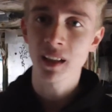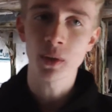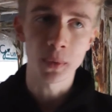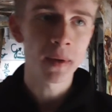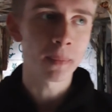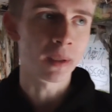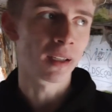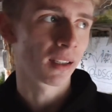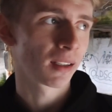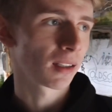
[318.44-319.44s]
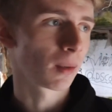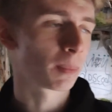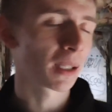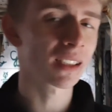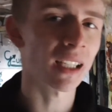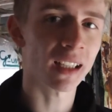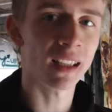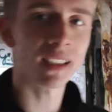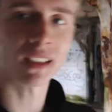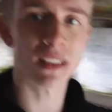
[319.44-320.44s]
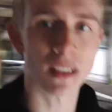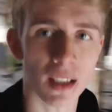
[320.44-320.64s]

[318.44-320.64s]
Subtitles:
creepy. A place like this